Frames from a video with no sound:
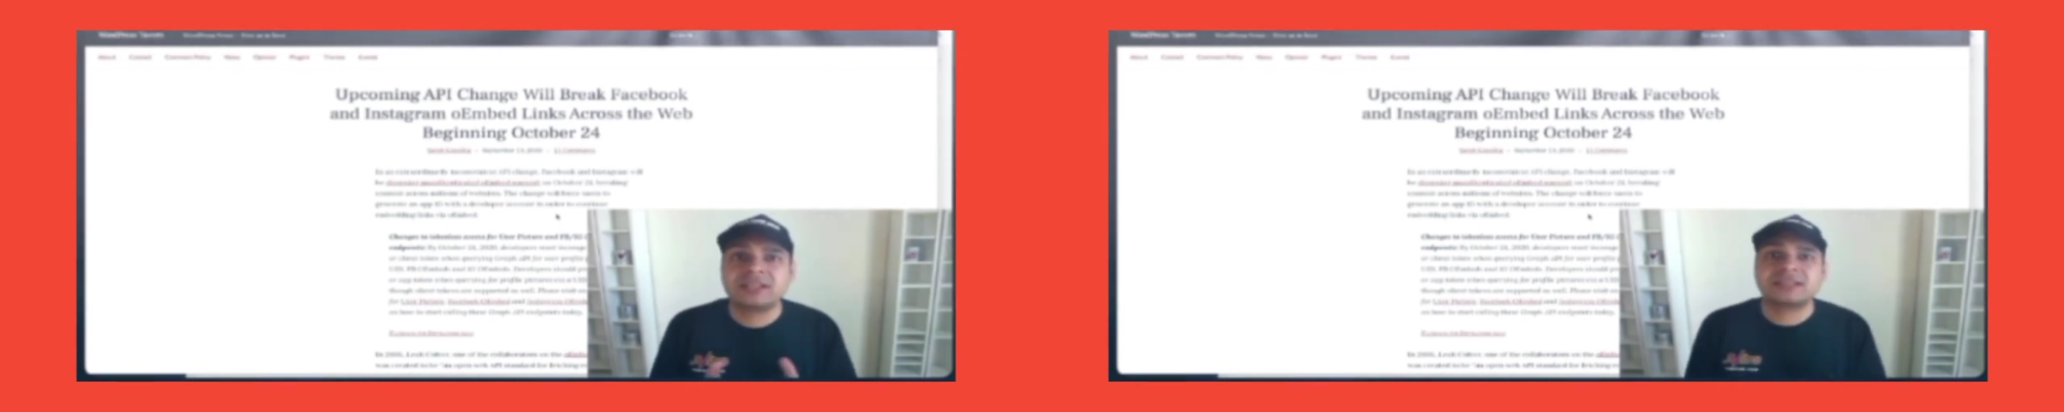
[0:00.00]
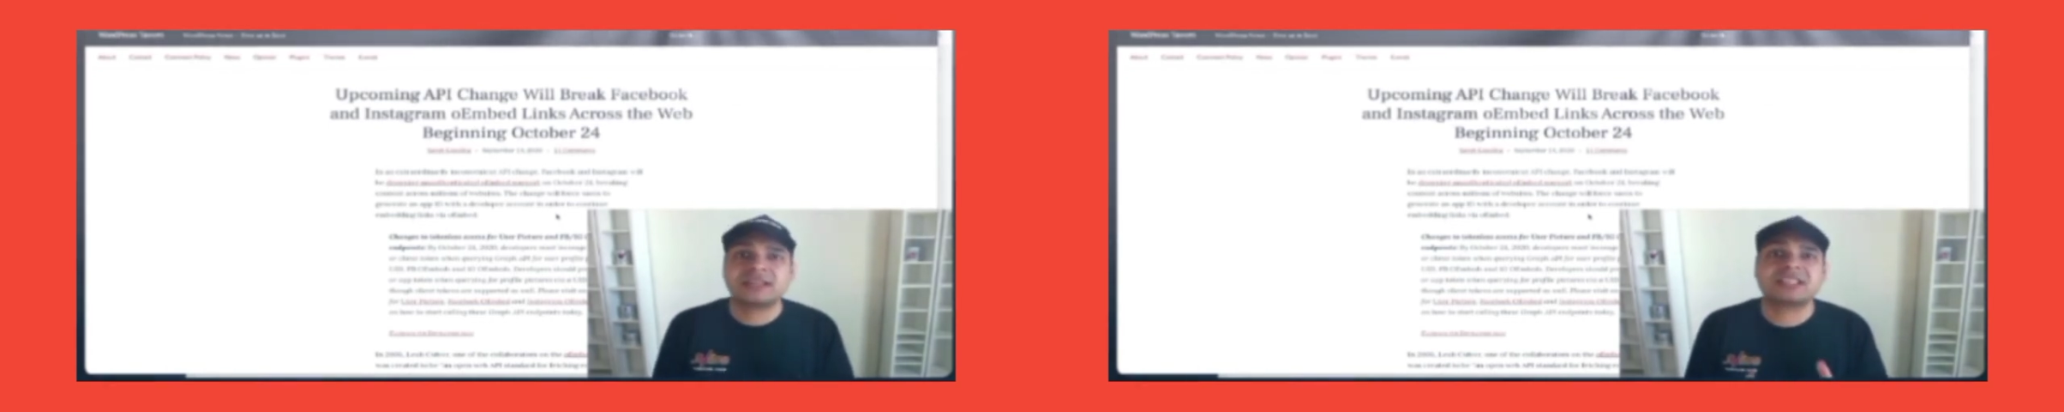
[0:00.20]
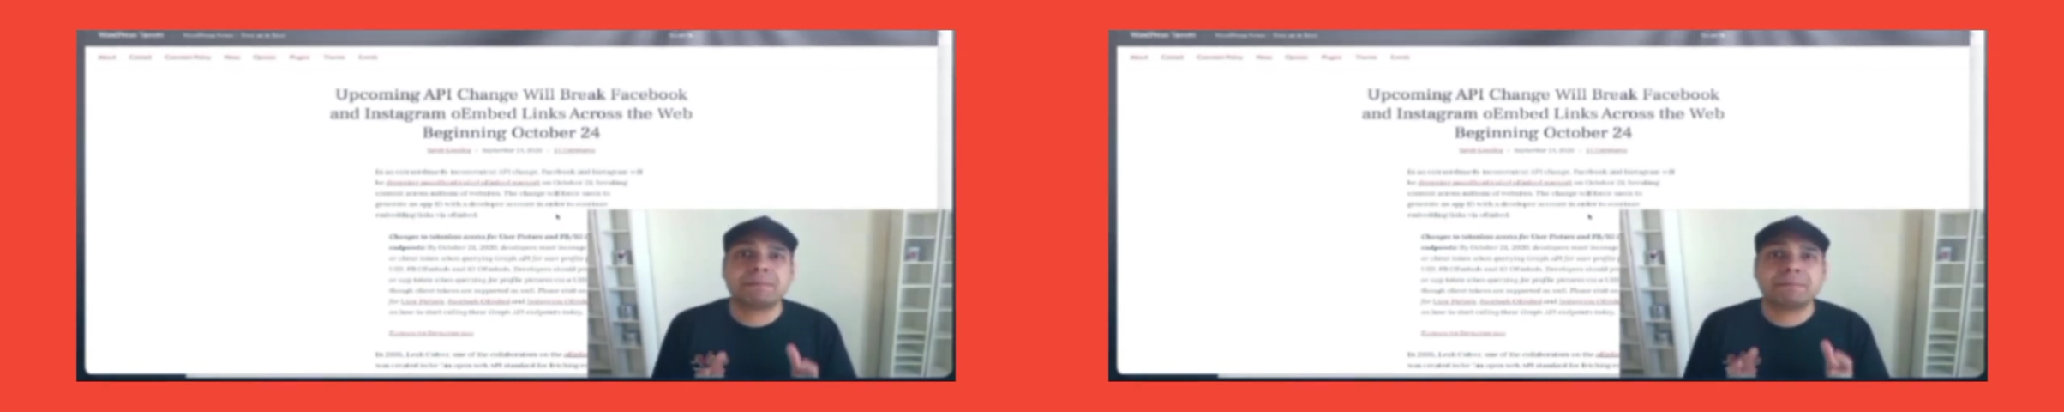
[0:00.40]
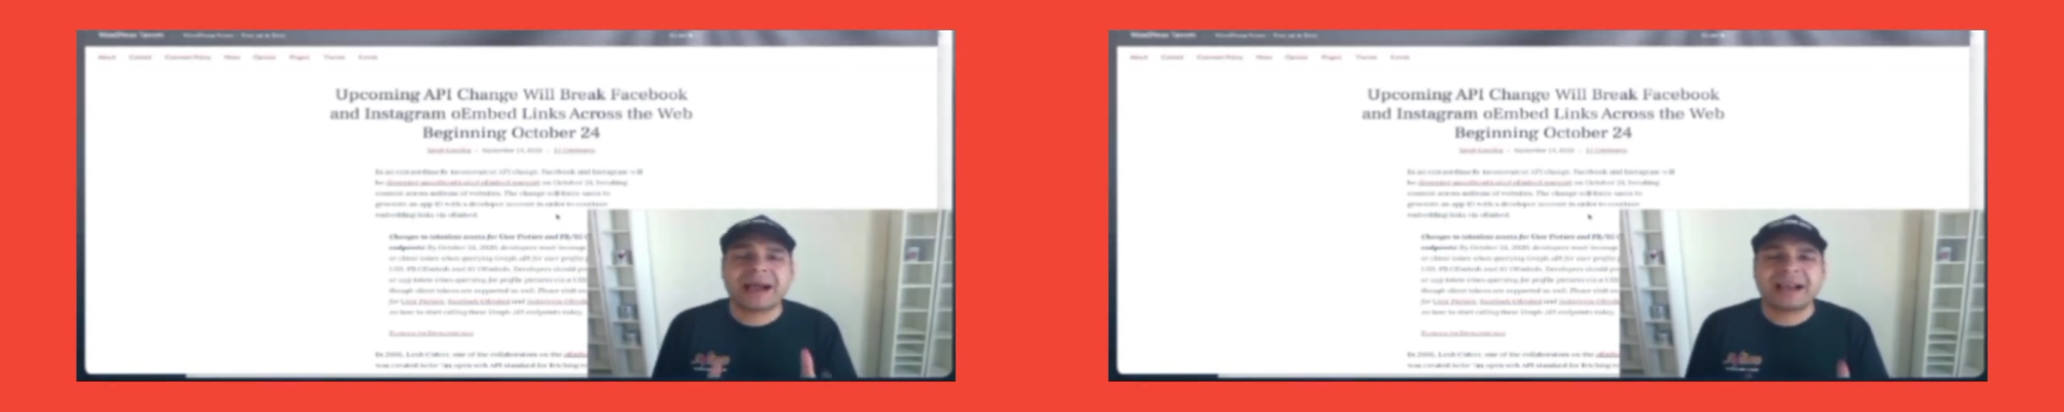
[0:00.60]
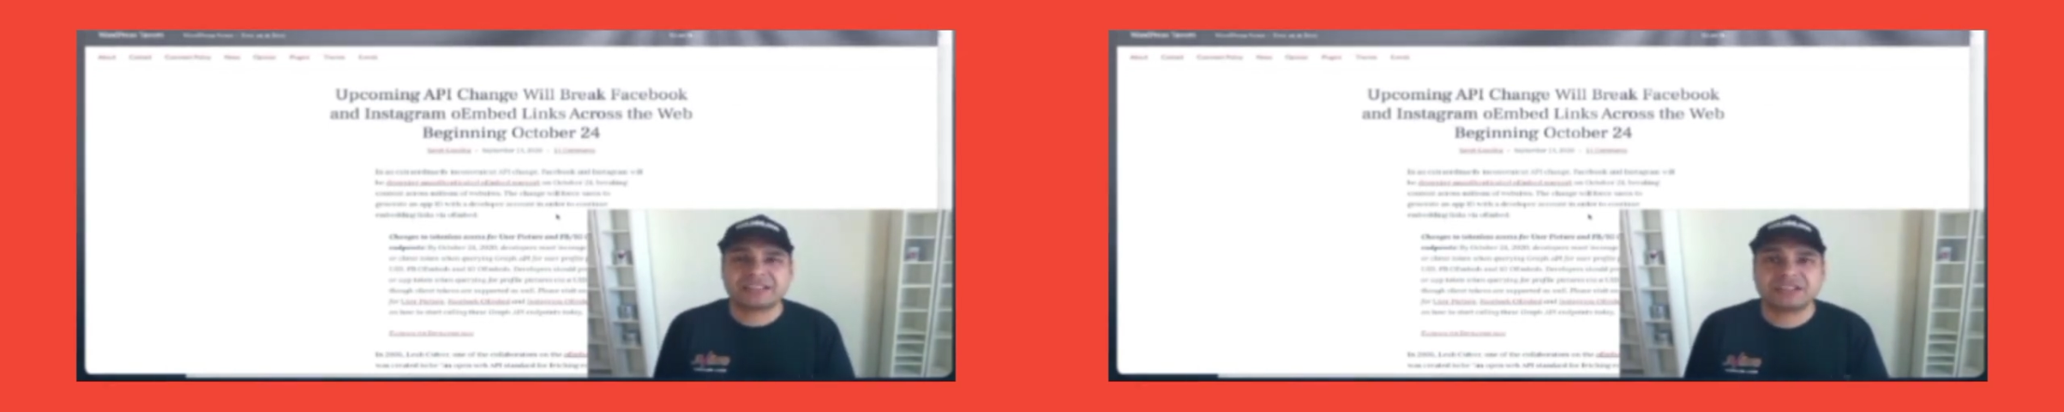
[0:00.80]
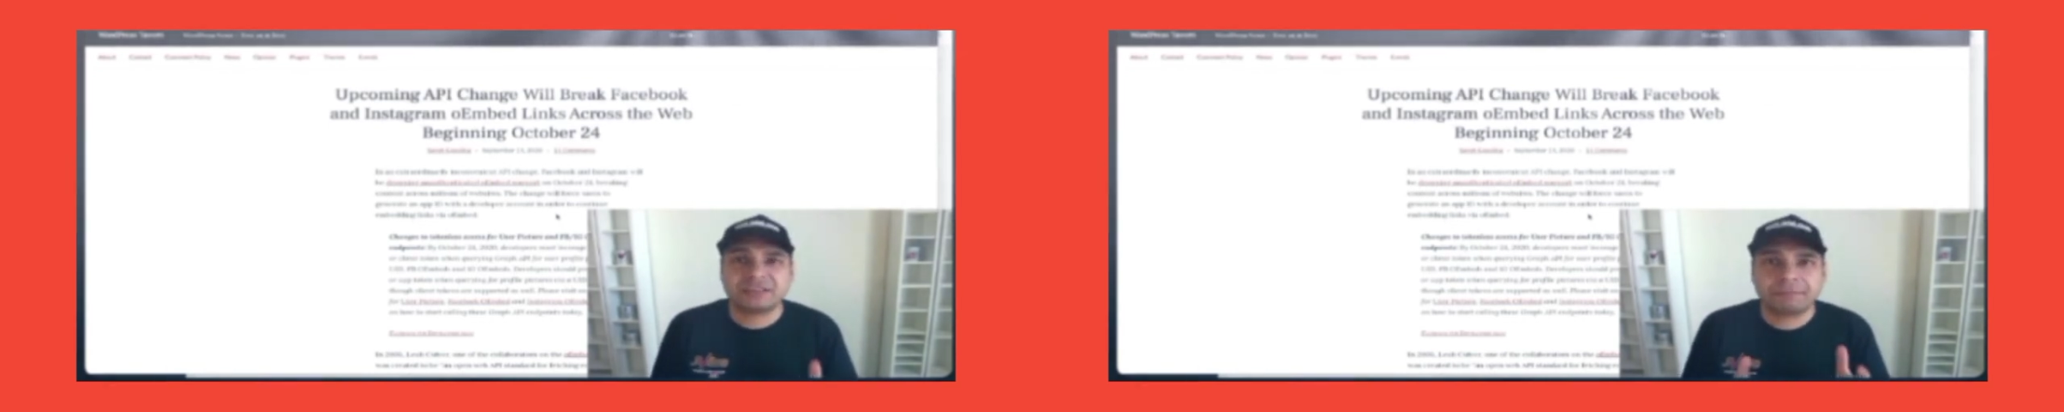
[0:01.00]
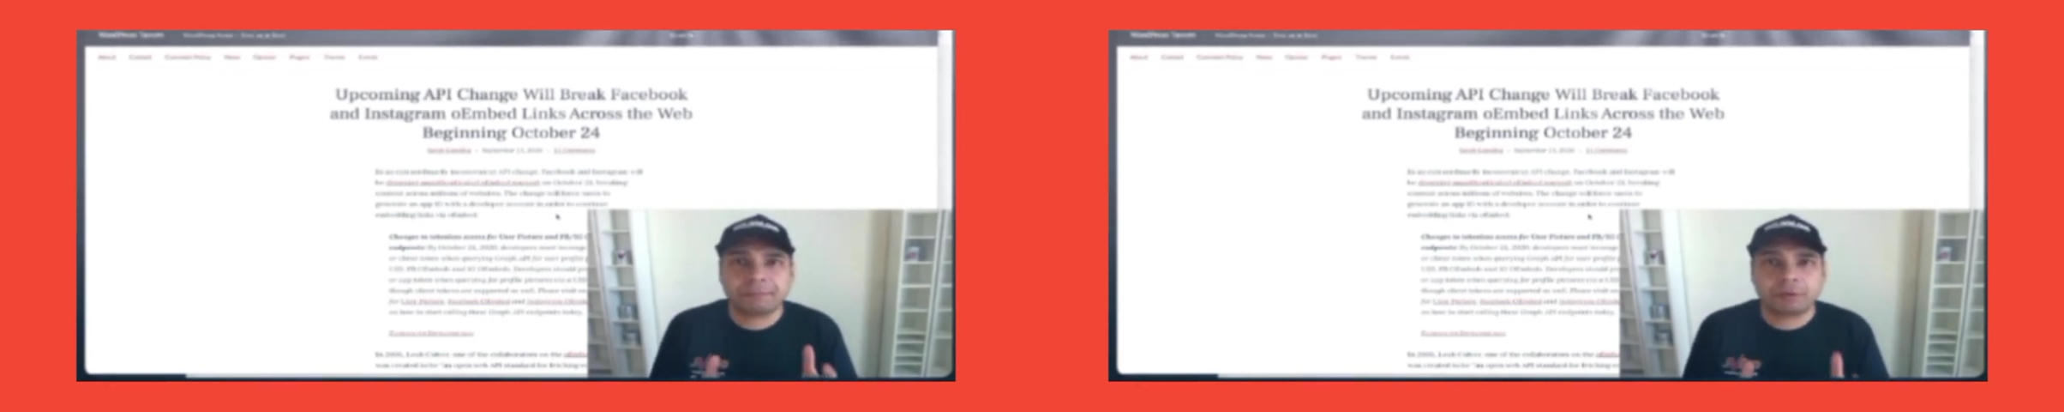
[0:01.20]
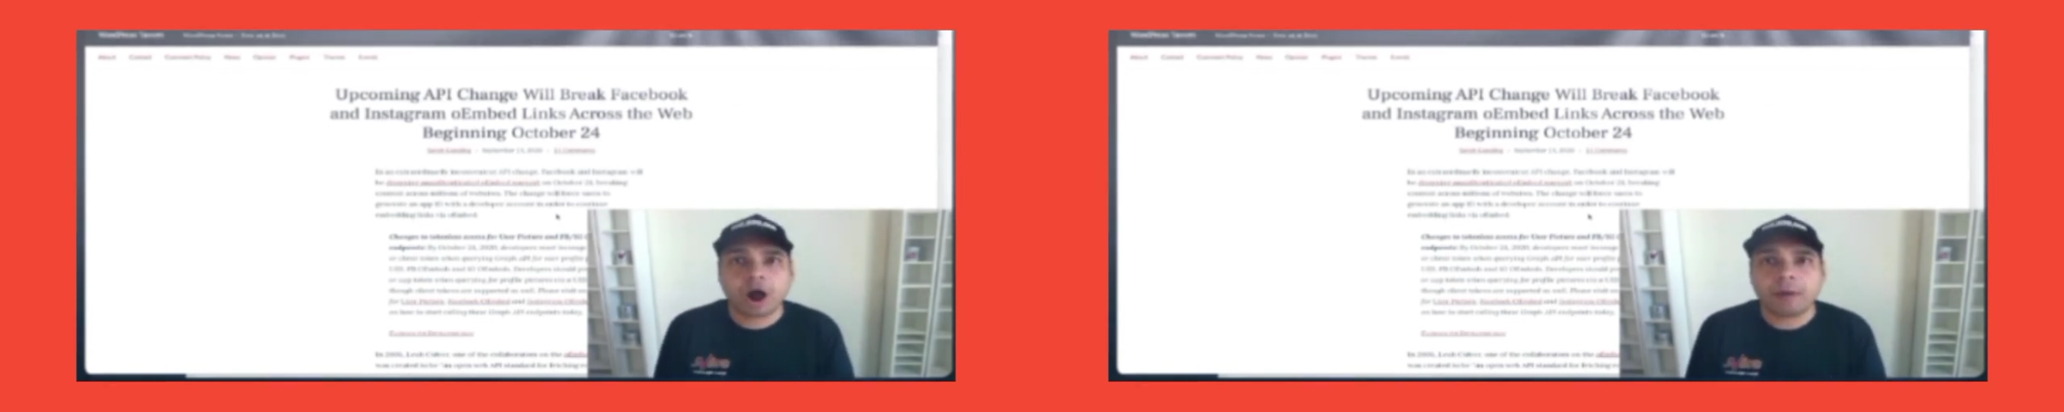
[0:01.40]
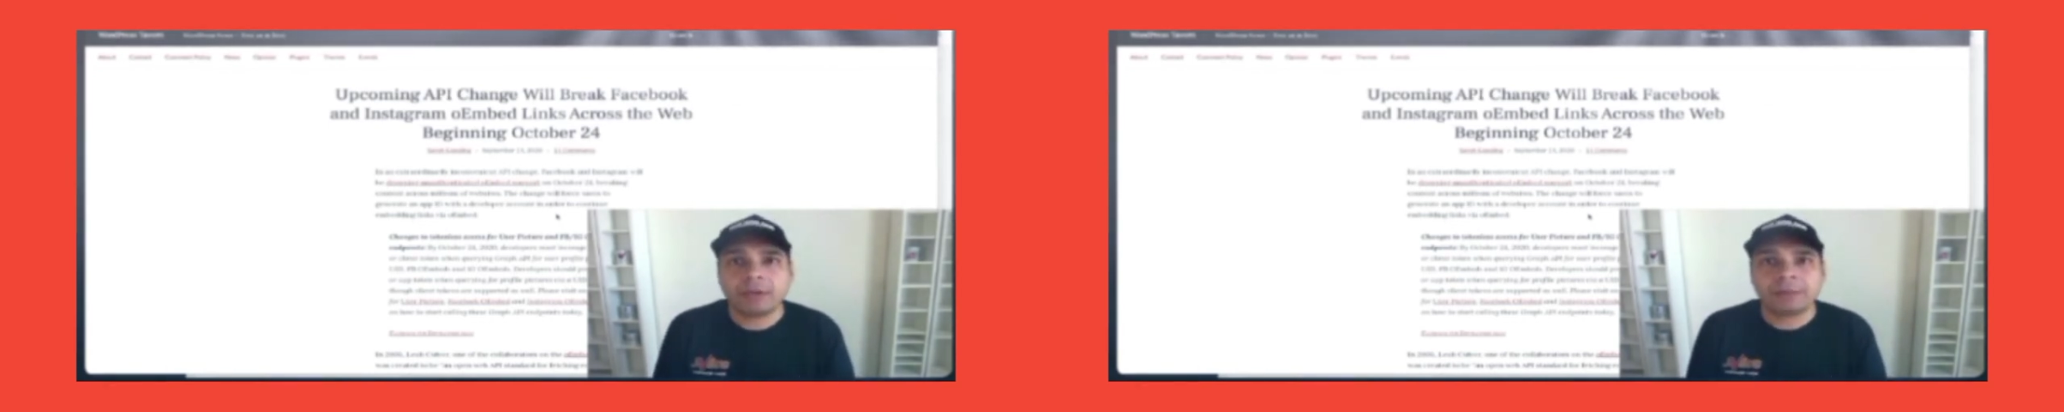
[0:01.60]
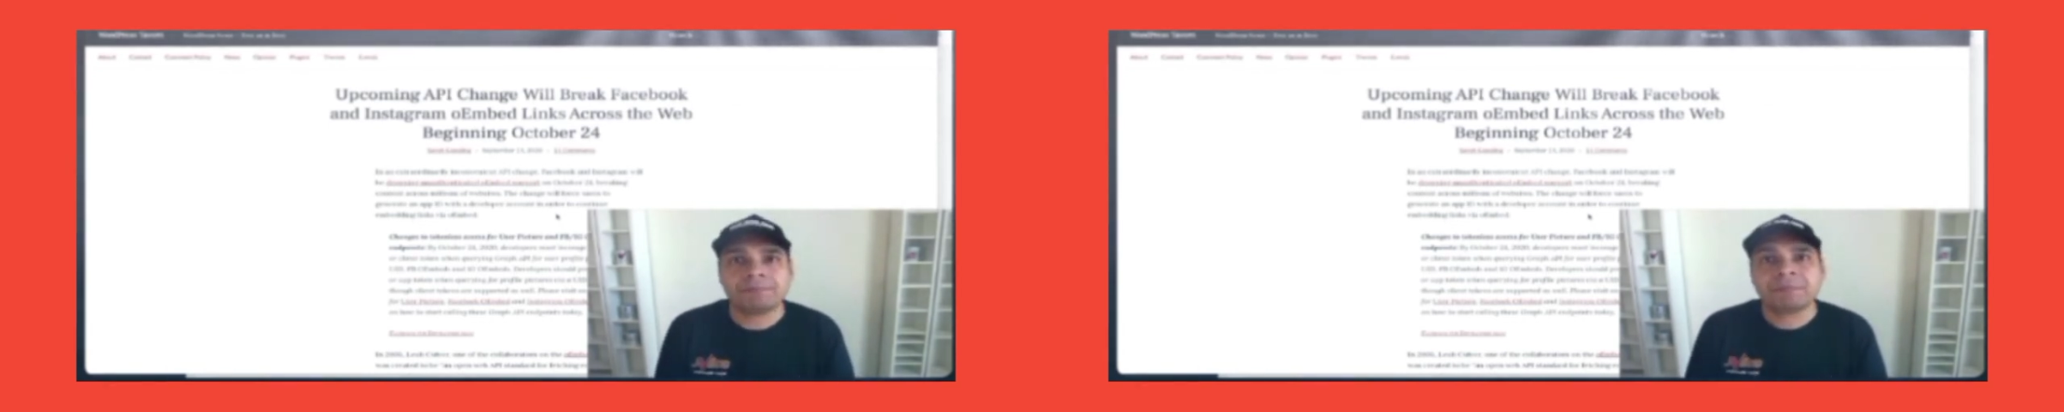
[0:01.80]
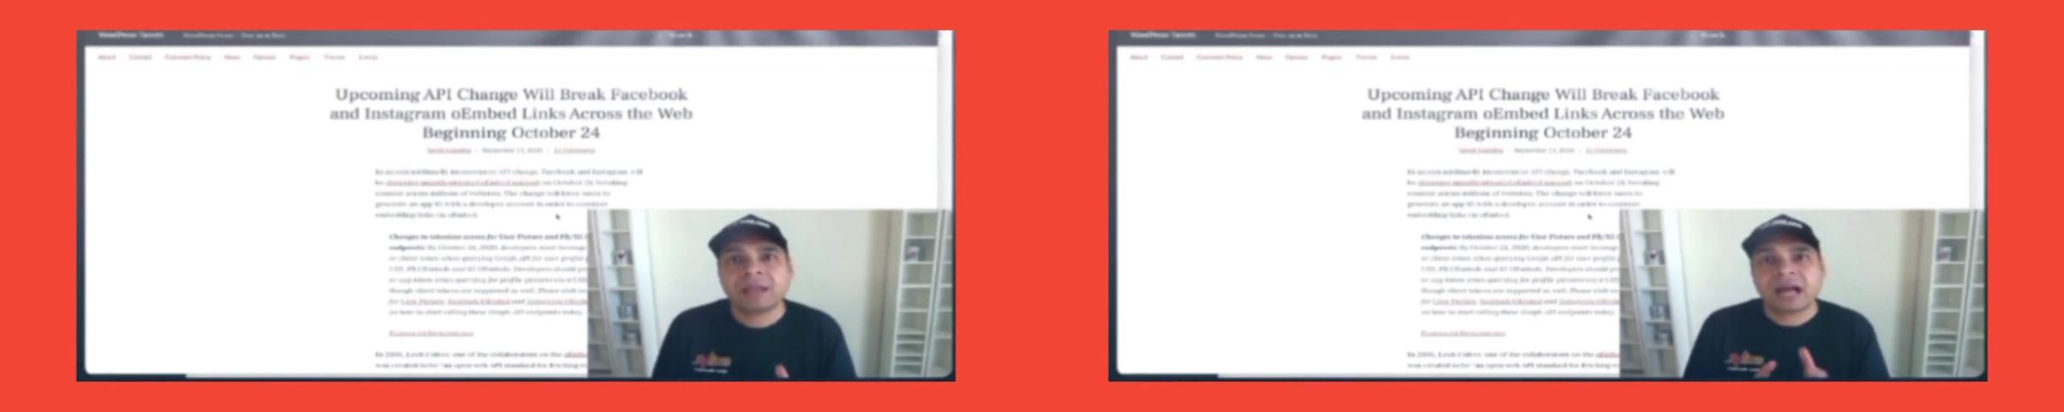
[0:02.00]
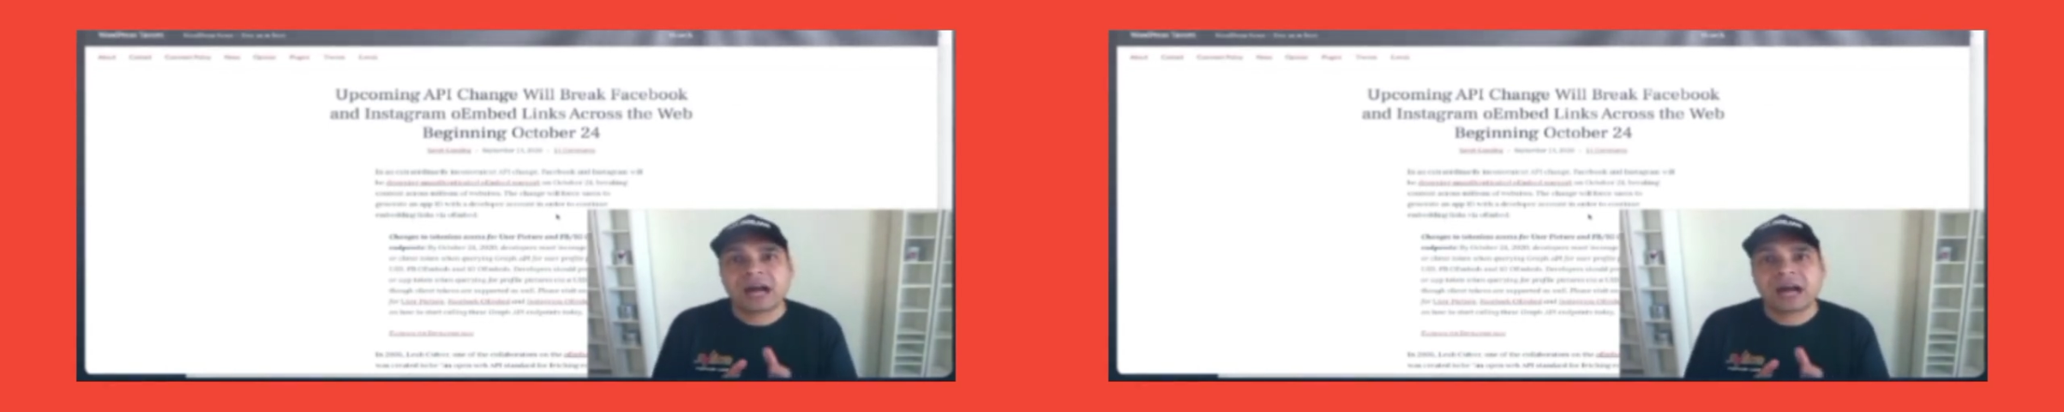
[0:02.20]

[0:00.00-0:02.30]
this is a massive problem